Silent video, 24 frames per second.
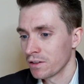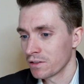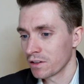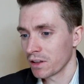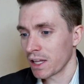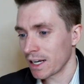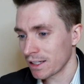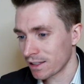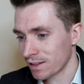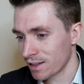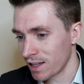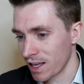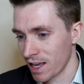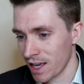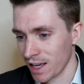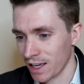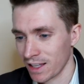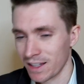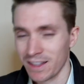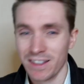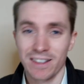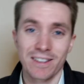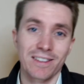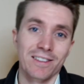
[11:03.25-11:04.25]
The last
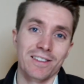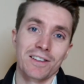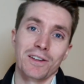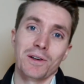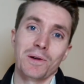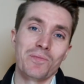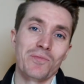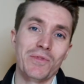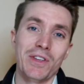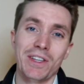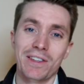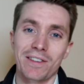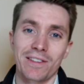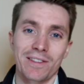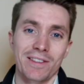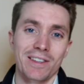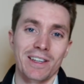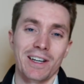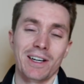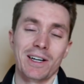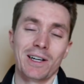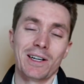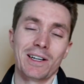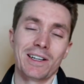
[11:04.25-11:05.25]
thing, and this is a this
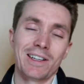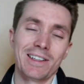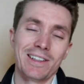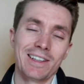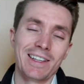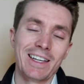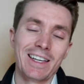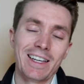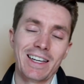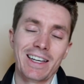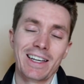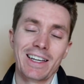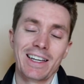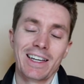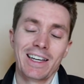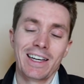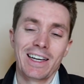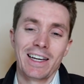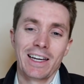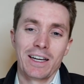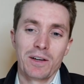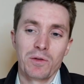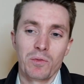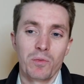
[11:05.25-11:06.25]
is a
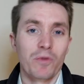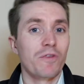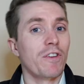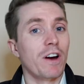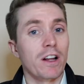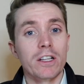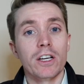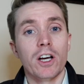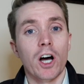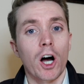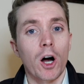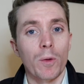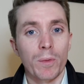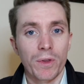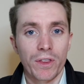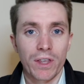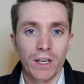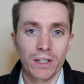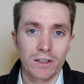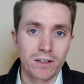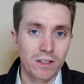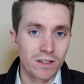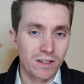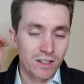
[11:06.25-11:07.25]
fairly common
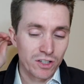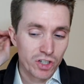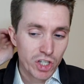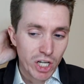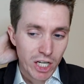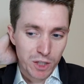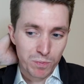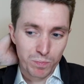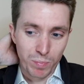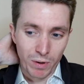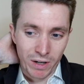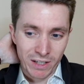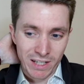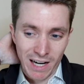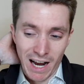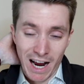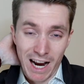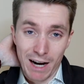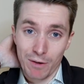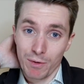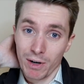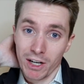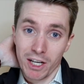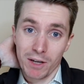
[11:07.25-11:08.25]
thing to suggest, but
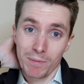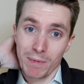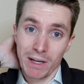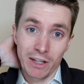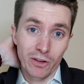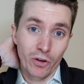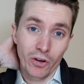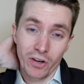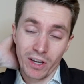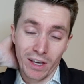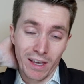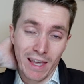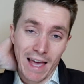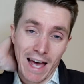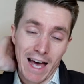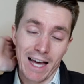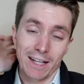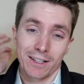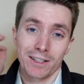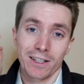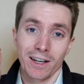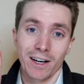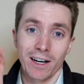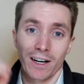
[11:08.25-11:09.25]
I recommend looking
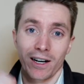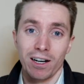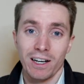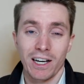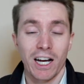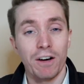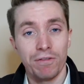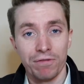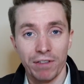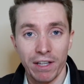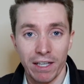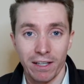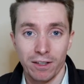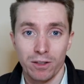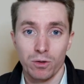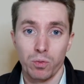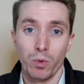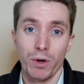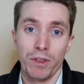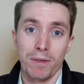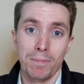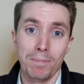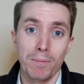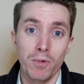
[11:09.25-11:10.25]
at uh,
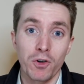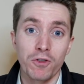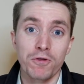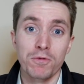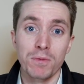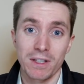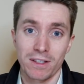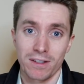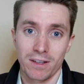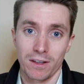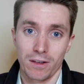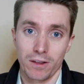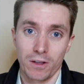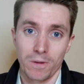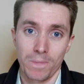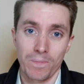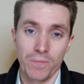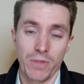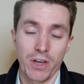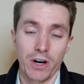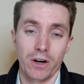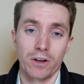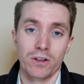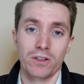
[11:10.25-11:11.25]
cufflinks with movements in
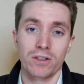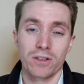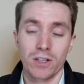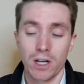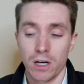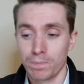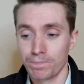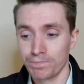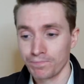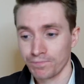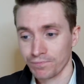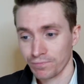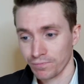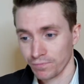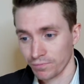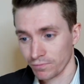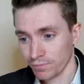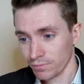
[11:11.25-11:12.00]
them. There are some.